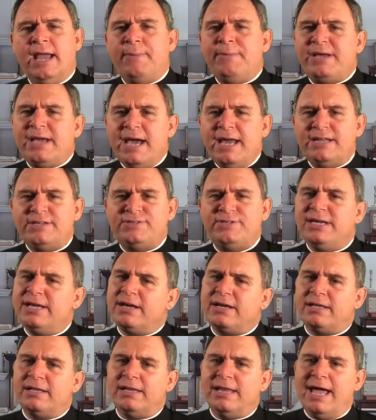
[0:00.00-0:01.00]
And we kind of
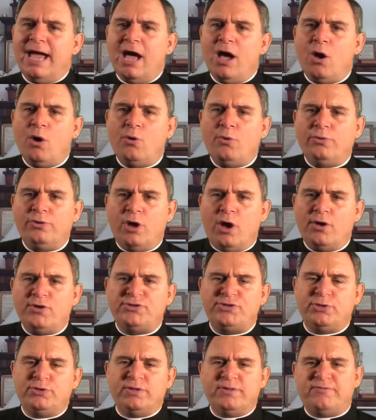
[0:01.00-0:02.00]
see a cloud
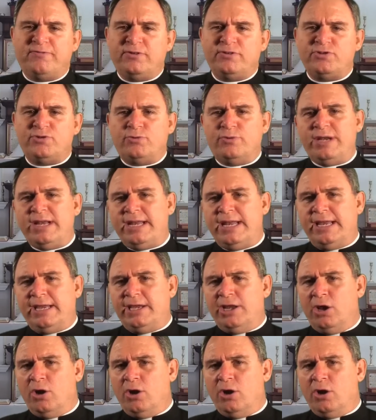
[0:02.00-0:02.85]
also in the first reading.